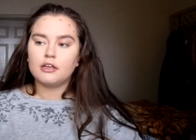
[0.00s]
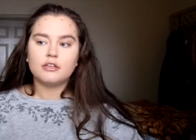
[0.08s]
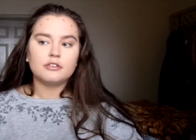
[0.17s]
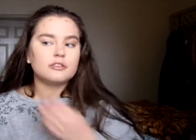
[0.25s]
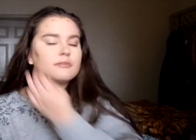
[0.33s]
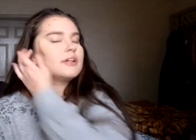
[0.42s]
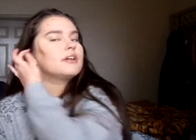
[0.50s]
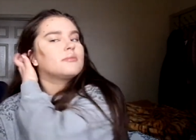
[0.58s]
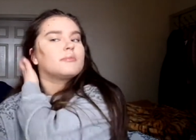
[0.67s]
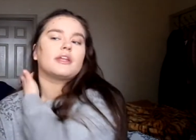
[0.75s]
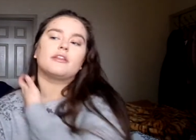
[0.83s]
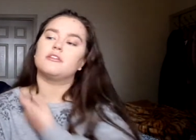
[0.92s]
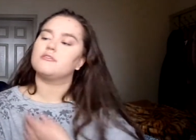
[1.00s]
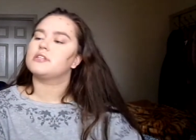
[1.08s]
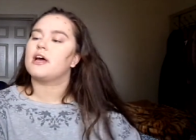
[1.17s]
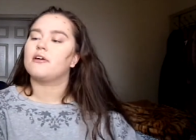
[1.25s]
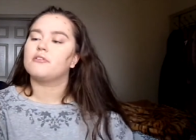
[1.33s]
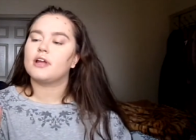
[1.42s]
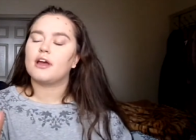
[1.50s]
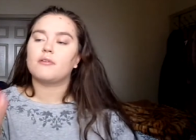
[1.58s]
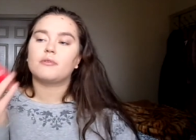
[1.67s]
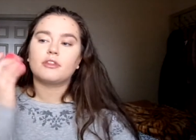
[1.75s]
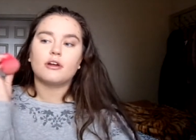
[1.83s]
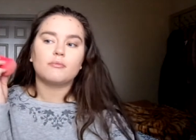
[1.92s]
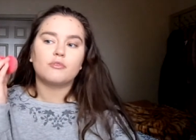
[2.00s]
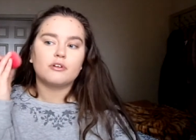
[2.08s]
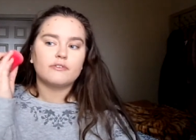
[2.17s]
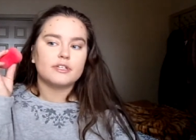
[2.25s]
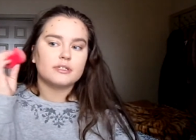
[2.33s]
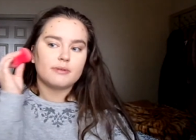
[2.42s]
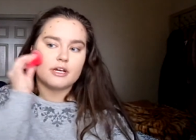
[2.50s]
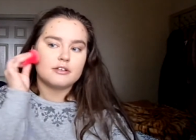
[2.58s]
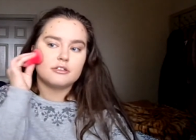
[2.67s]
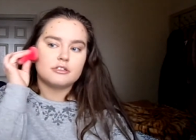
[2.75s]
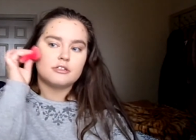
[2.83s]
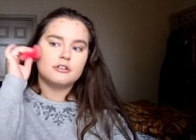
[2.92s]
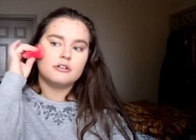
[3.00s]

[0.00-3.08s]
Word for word: So we're going to blend those out now with our Morphe sponge.